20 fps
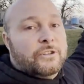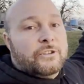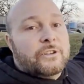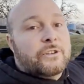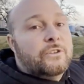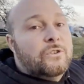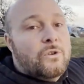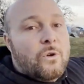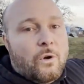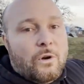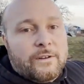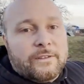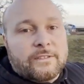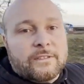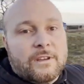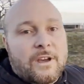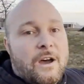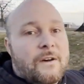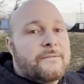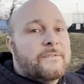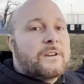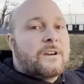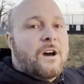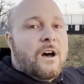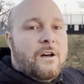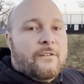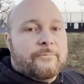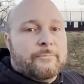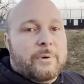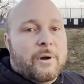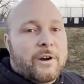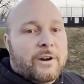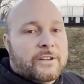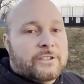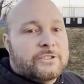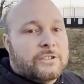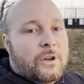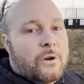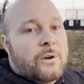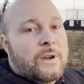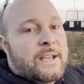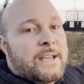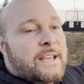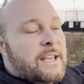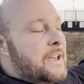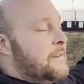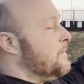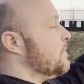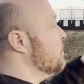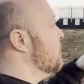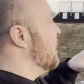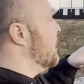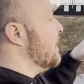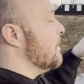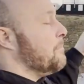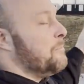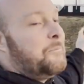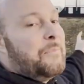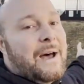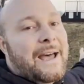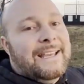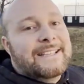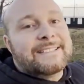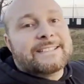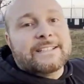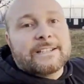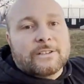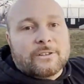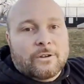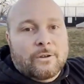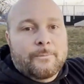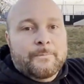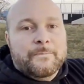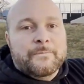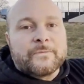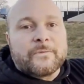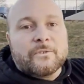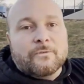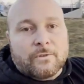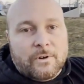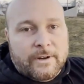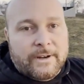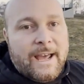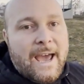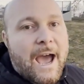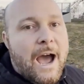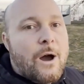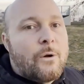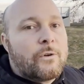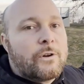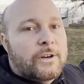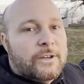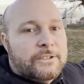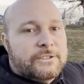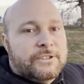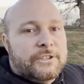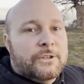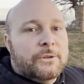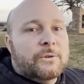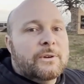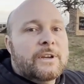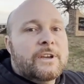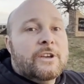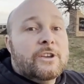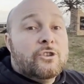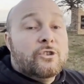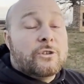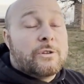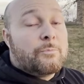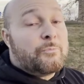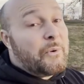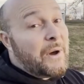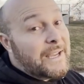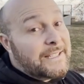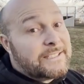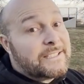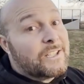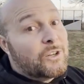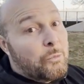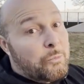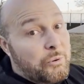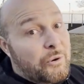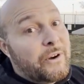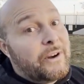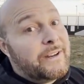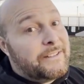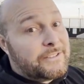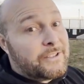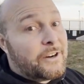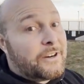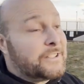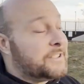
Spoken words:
the north of the golf park. So if you want to bicycle for an hour or 2, you could bicycle pretty darn